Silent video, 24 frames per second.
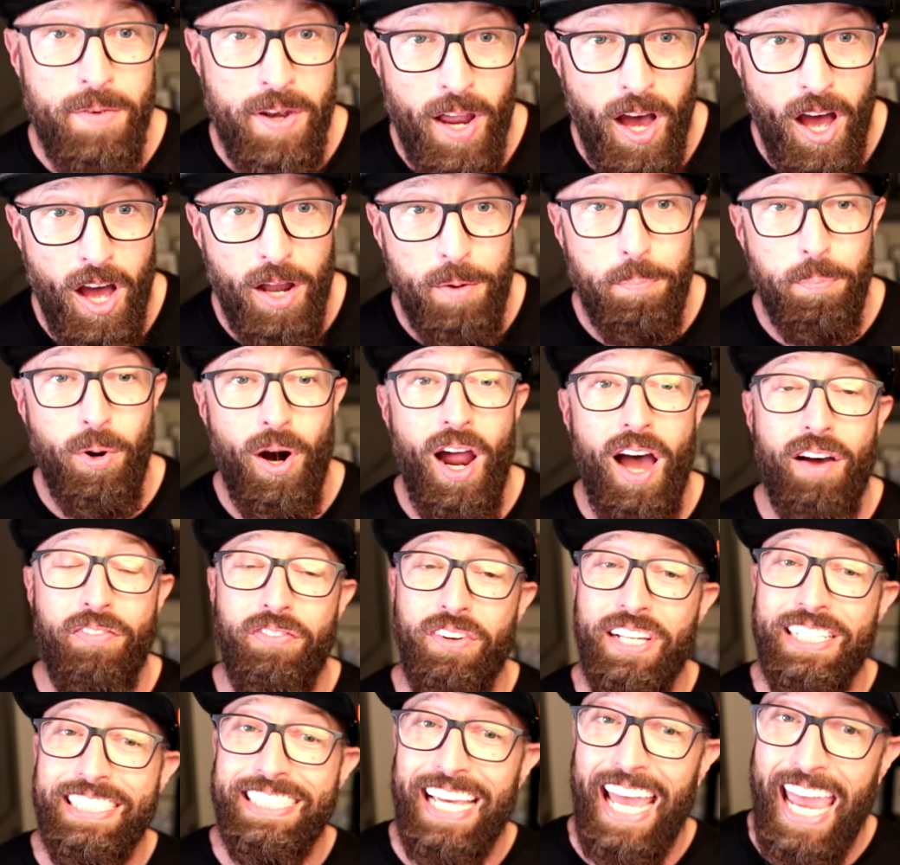
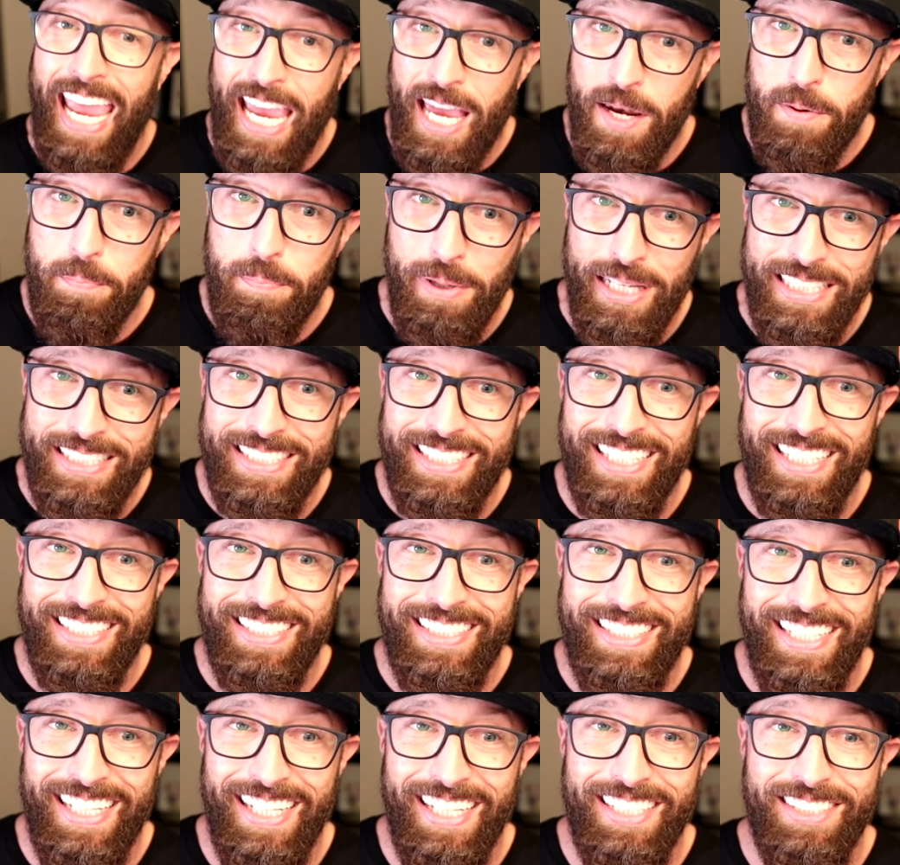nonprofits, and
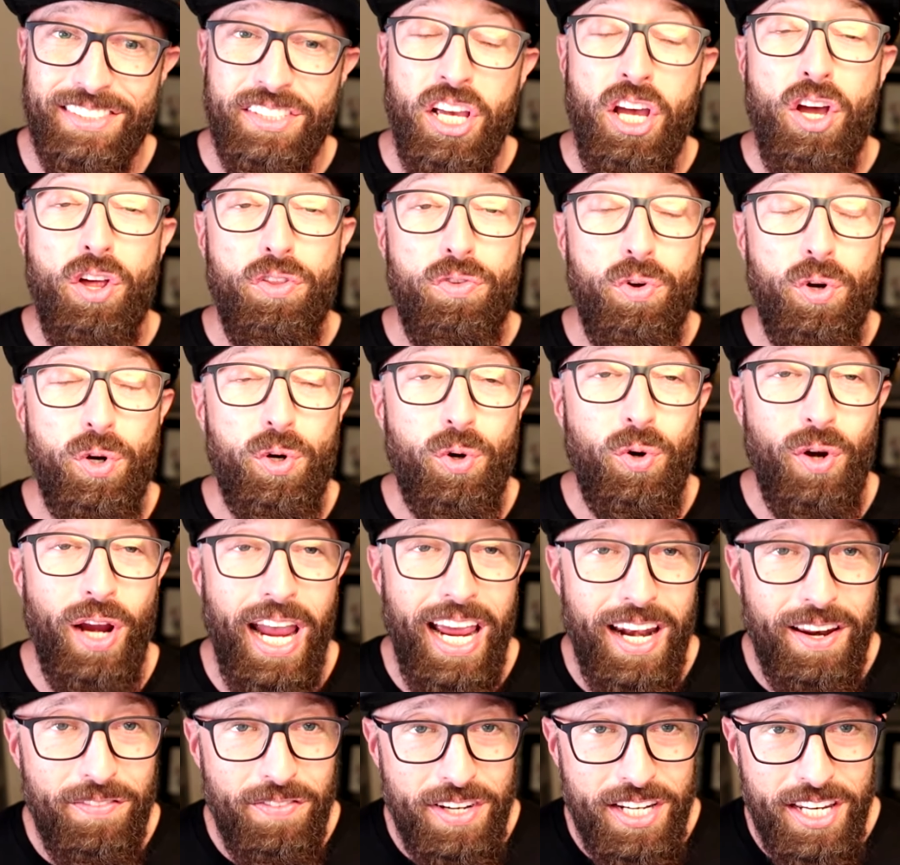businesses through
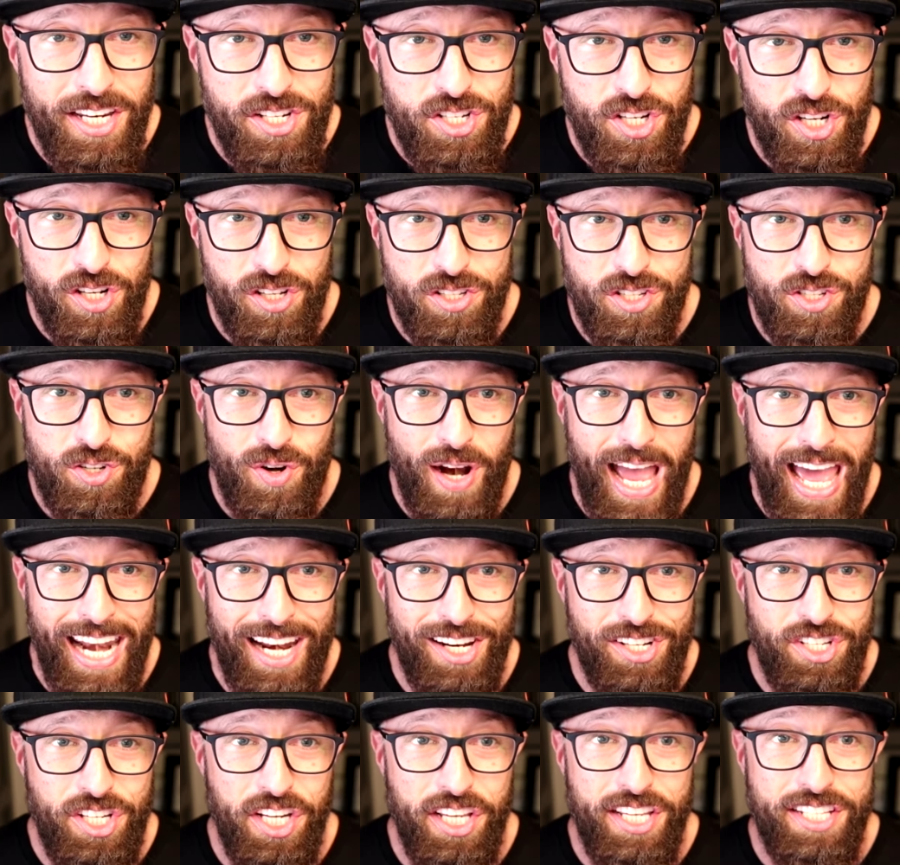creative and digital
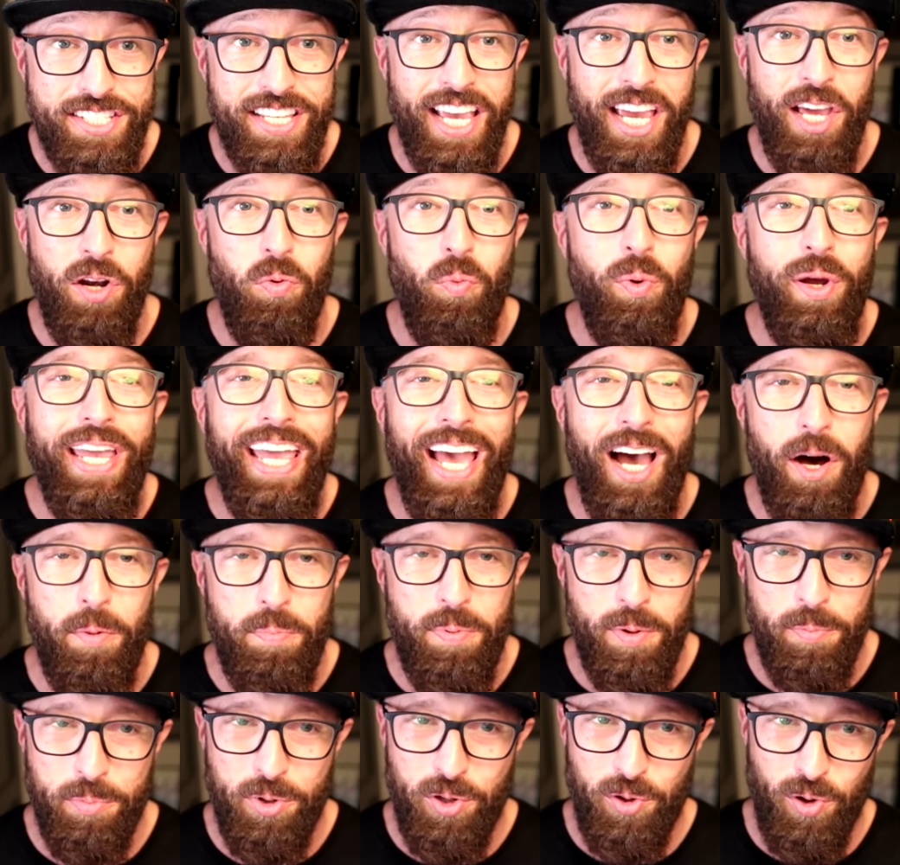strategies, and we
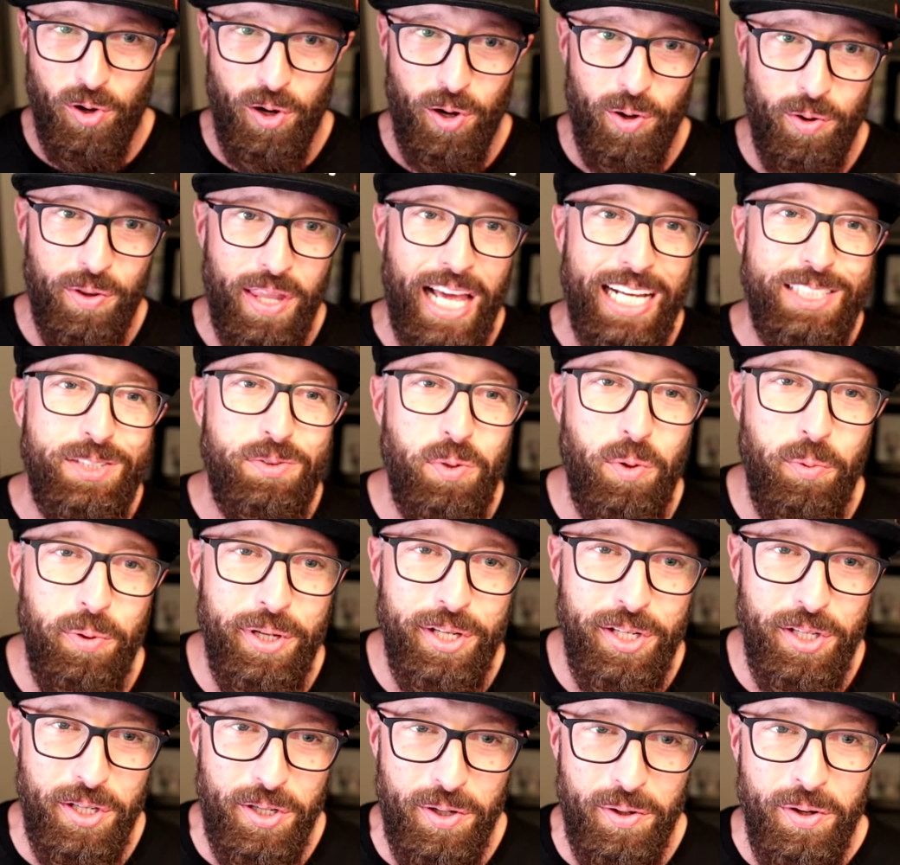help them grow. That's what
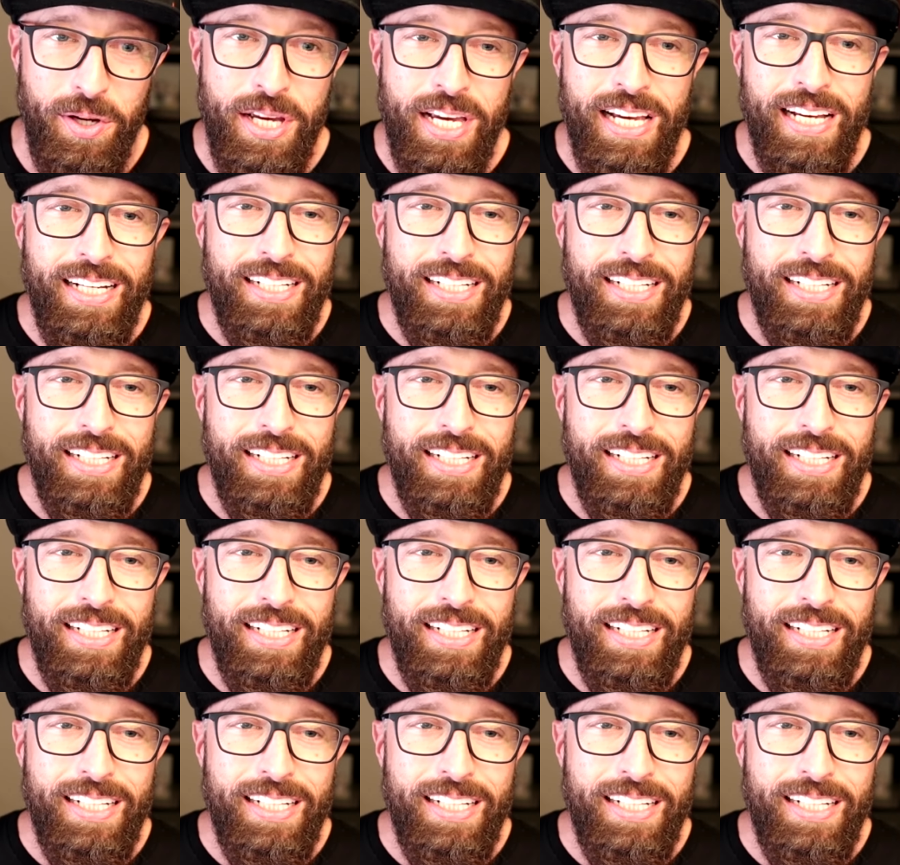we do.